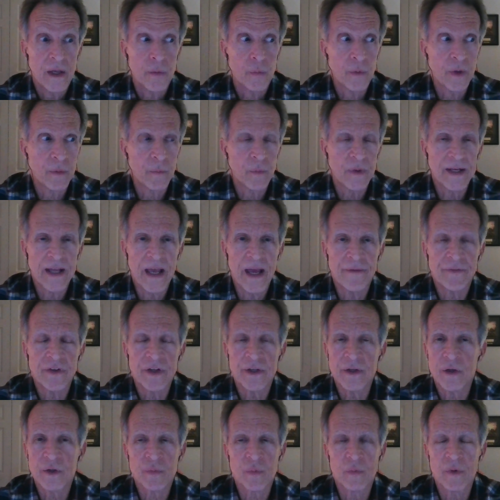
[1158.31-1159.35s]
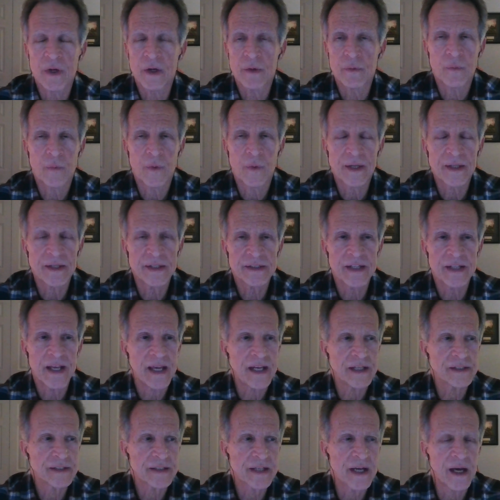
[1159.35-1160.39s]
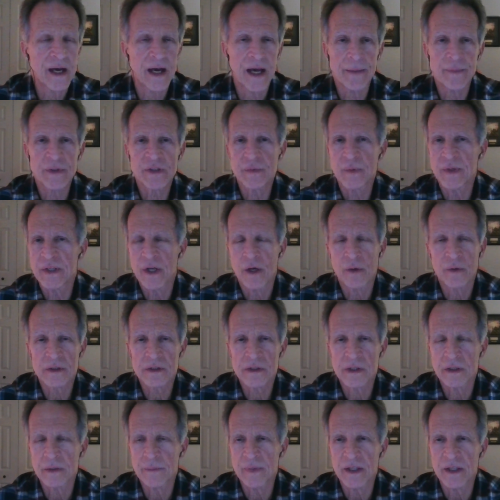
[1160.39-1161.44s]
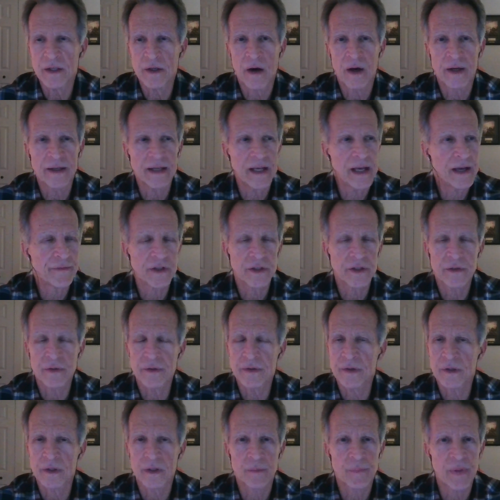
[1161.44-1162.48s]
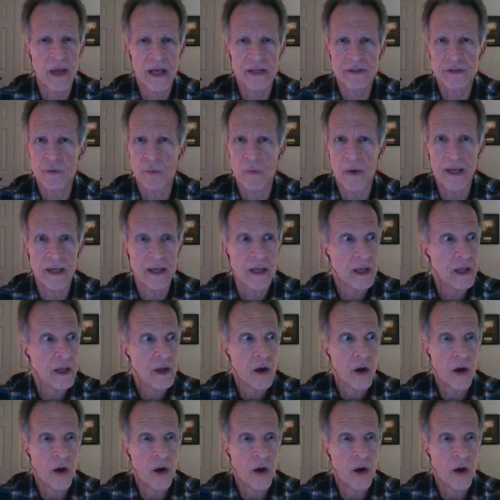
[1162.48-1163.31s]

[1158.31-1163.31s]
When, when heaven and earth, one of these days, time as we know it's going to be gone. Heaven and earth are going to pass away.